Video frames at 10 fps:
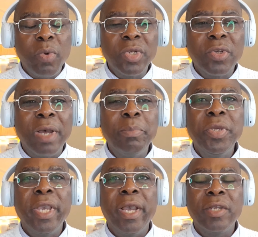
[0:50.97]
want to
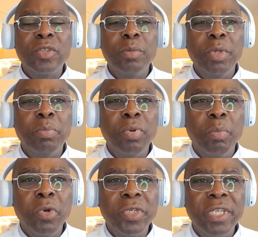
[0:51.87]
appear to be
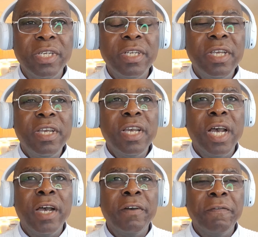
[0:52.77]
promoting
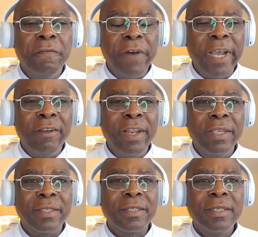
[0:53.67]
uh,
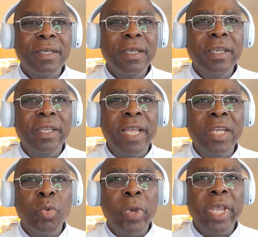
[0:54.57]
violence in
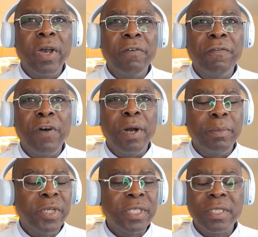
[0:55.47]
any way or form.
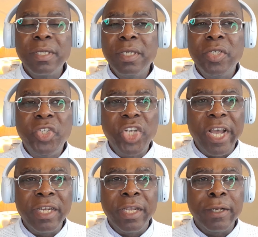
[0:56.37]
This
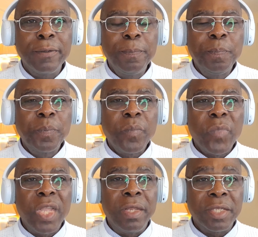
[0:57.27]
channel,
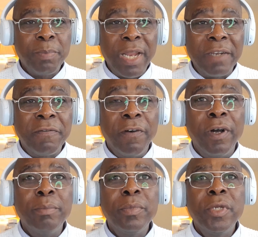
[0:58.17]
this
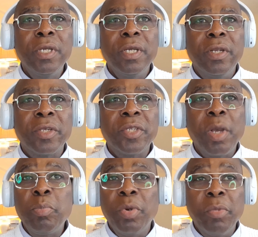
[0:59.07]
platform, does
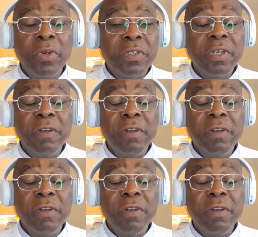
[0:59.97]
not promote